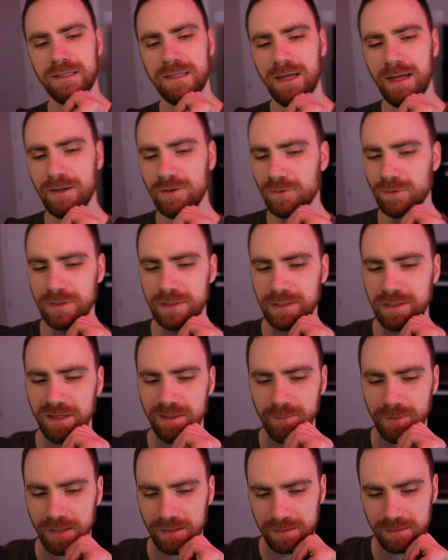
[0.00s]
I don't really care
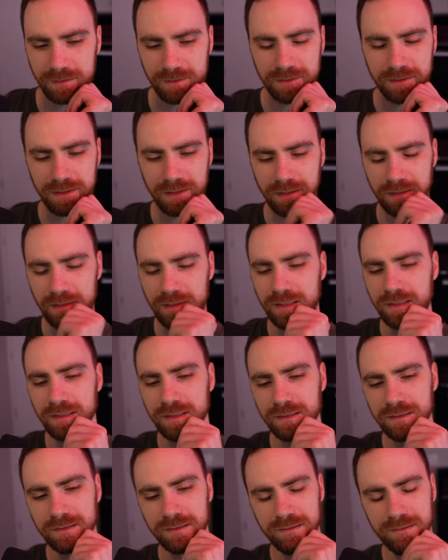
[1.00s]
about
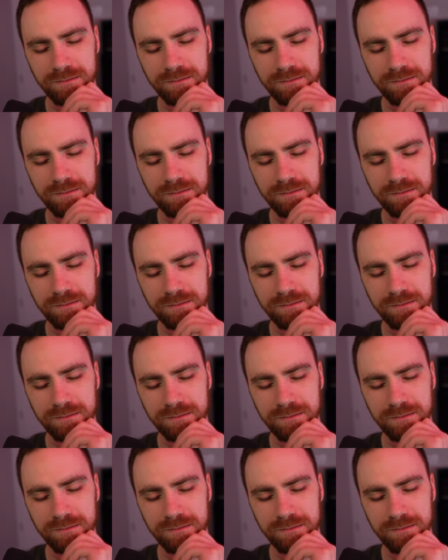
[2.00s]
an